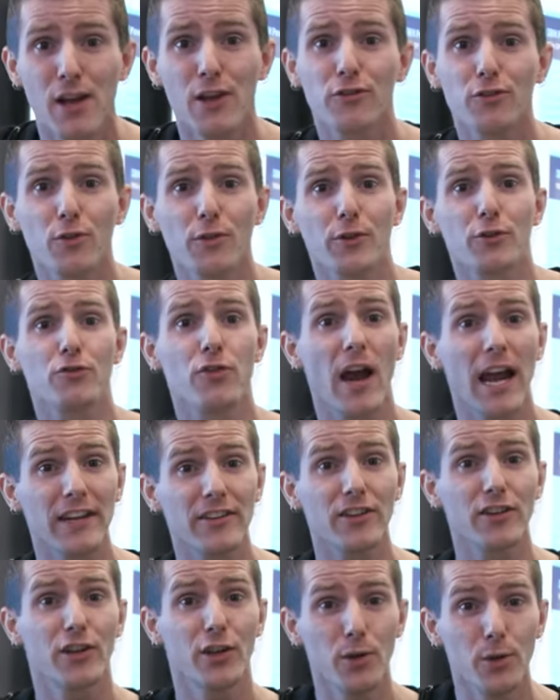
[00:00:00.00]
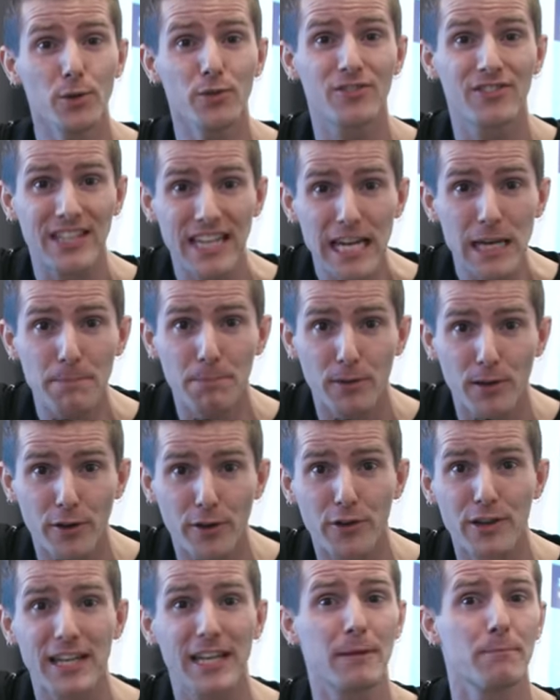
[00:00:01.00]
So they're trying to use deep
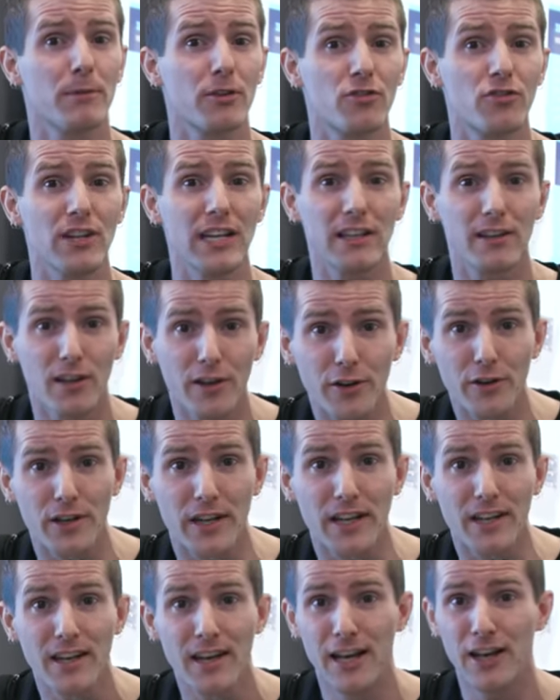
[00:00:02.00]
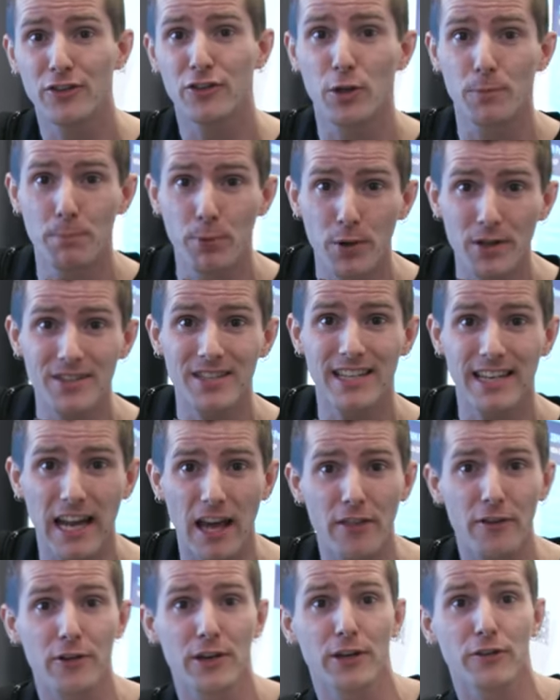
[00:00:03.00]
learning and machine learning to put
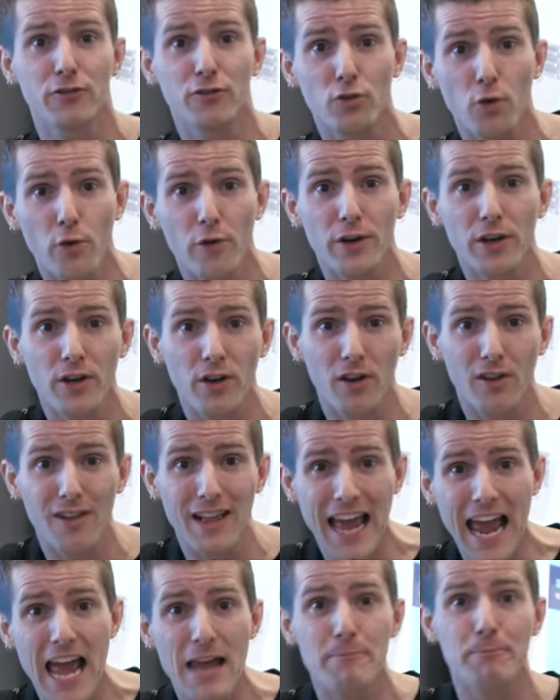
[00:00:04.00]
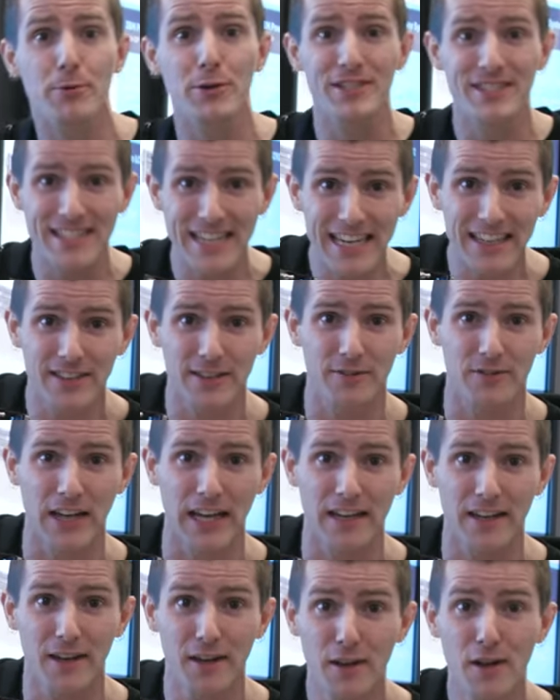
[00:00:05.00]
together historical and predictive
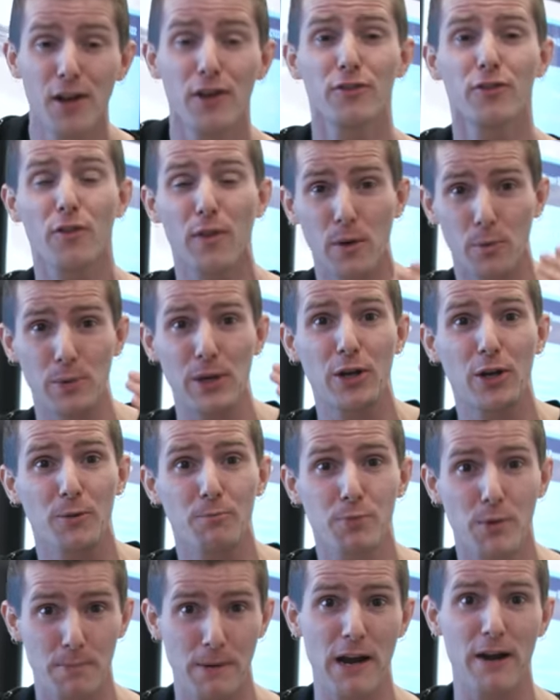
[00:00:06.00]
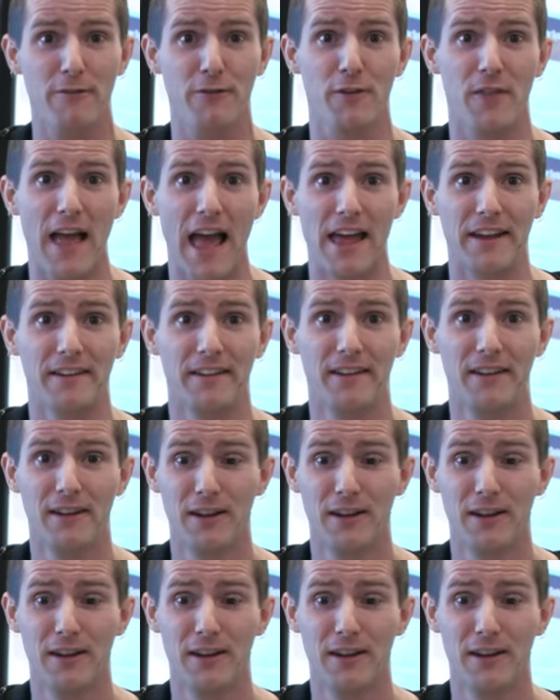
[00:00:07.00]
data so that we could prepare for that.